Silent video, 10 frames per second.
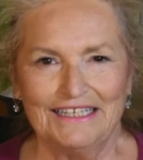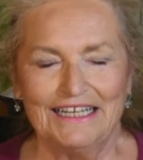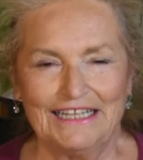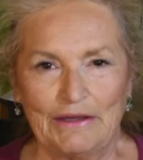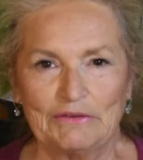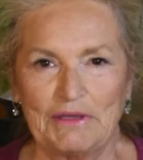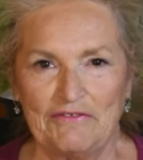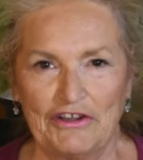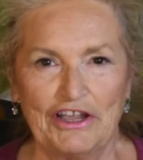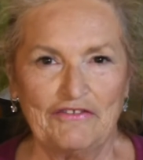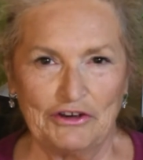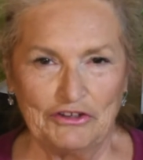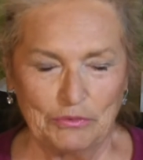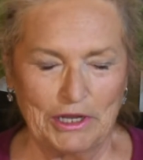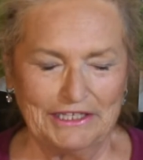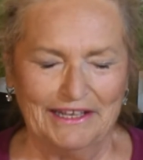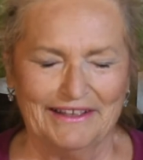And that was my very first one.